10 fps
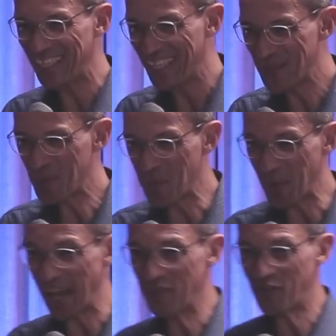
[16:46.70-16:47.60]

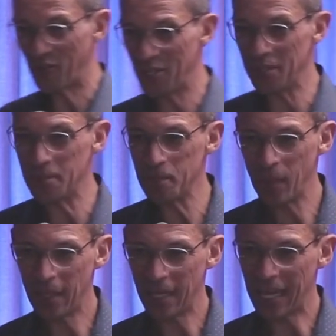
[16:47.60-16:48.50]
prepared for you.
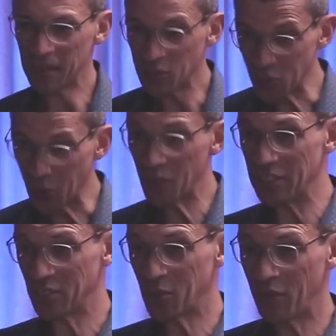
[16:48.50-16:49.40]
Like the sword of His,
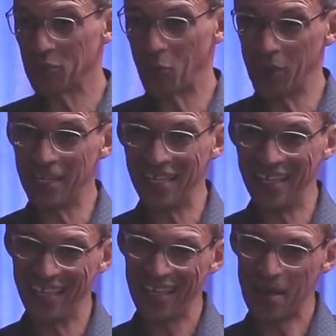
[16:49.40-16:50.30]
of His word,
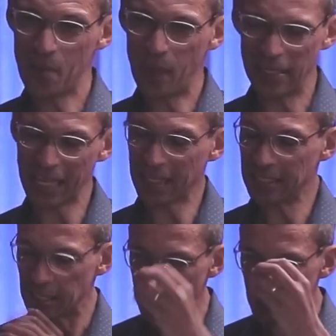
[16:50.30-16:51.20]
but it's like it's
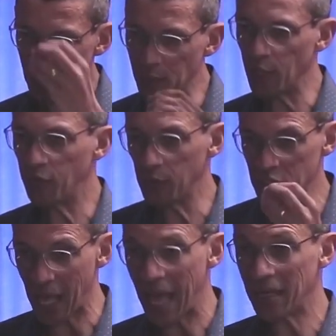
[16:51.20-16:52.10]
a beautiful,
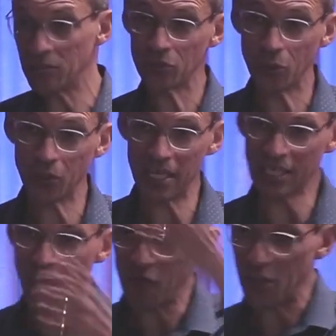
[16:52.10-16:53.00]
shiny sword, and it's
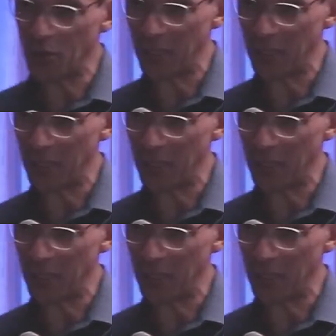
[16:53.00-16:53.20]
over your,